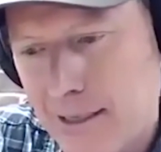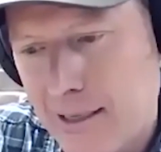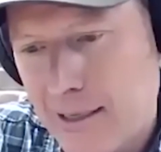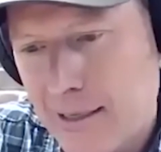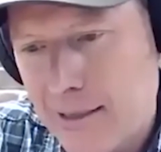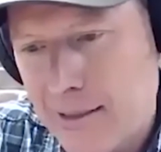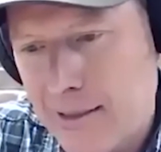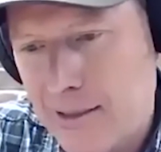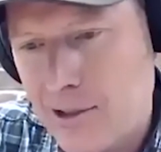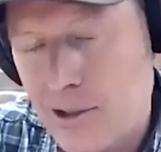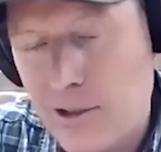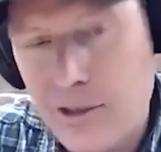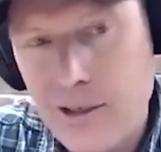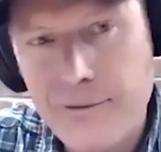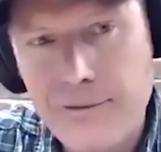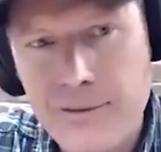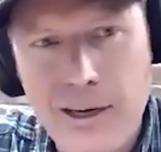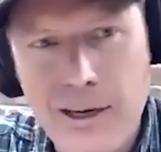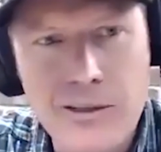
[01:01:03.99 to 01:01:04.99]
These are
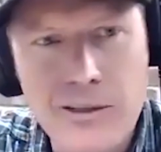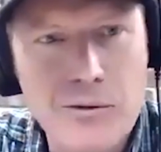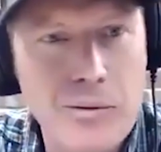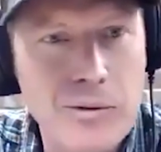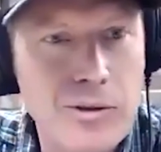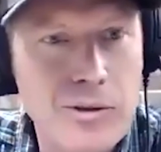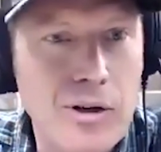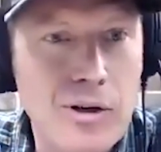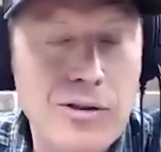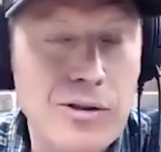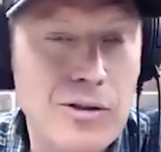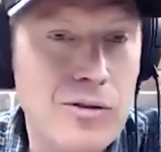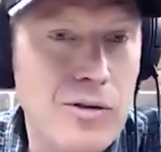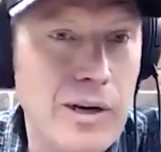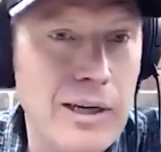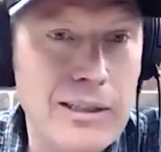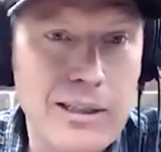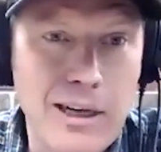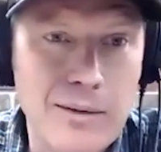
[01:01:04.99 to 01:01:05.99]
tough times, but they're also
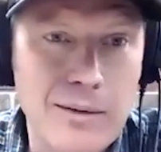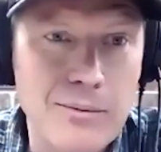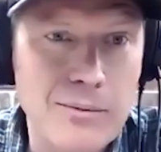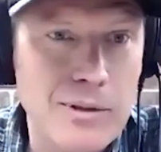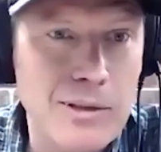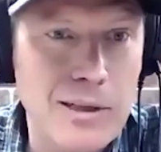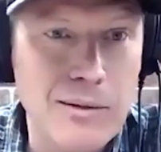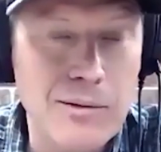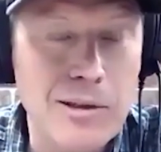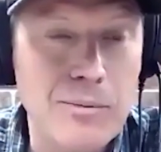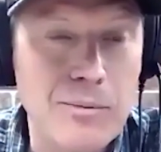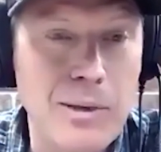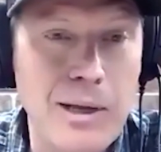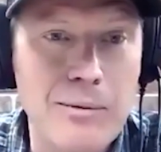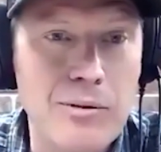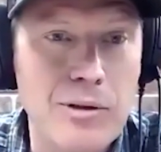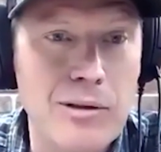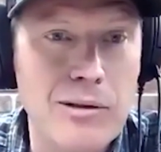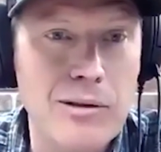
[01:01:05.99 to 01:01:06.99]
great times to be
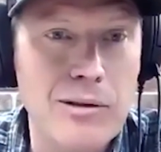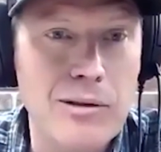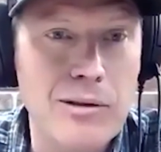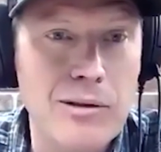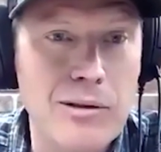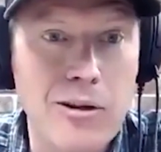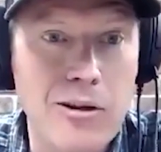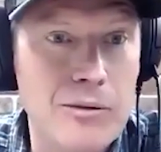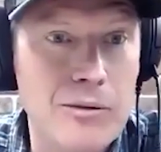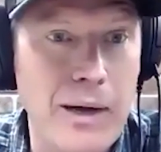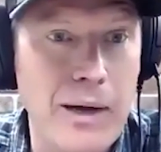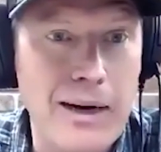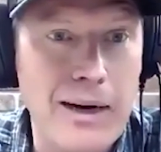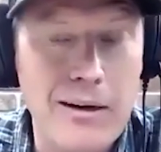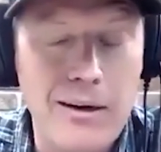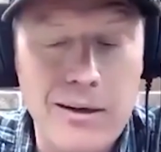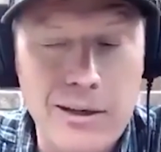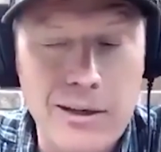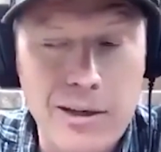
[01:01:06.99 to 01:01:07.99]
able to look back
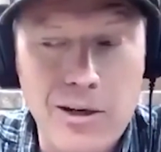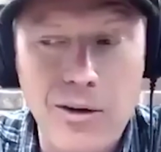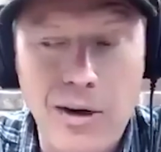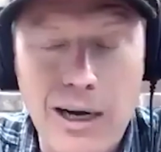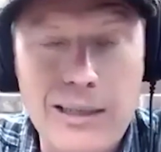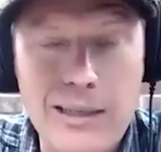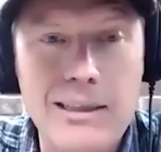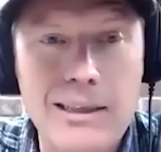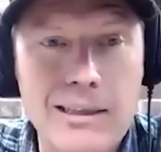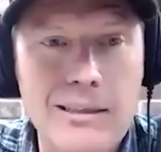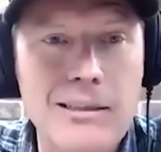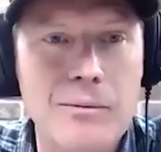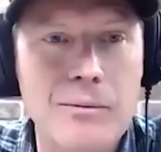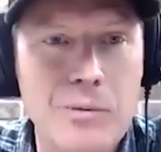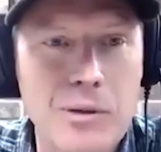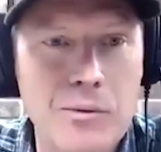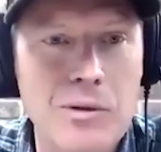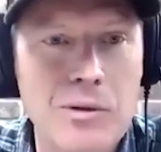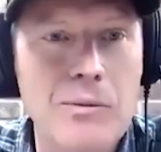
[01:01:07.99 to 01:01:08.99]
on and go, I did
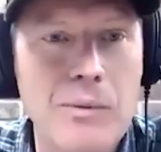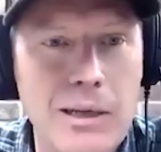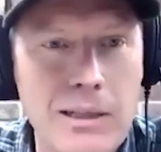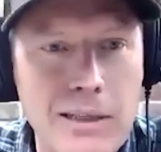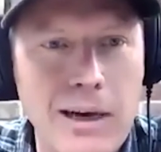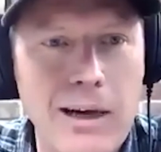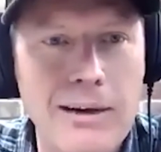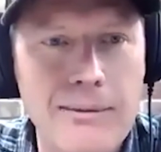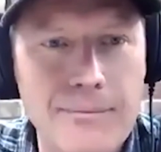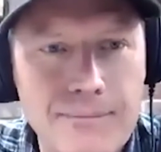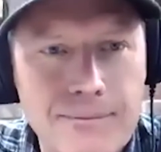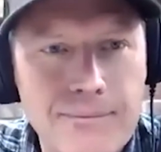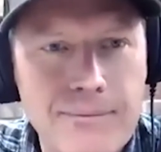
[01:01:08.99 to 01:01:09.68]
something with my time.